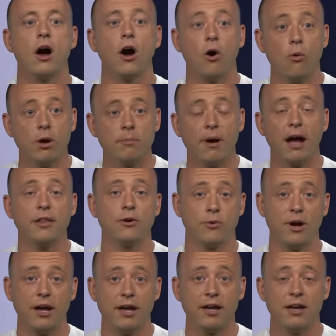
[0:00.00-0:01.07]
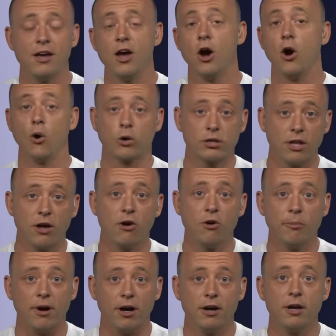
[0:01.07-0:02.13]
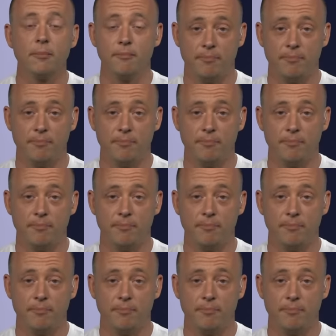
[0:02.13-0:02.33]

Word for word: Oh, and by the way, Oklahoma,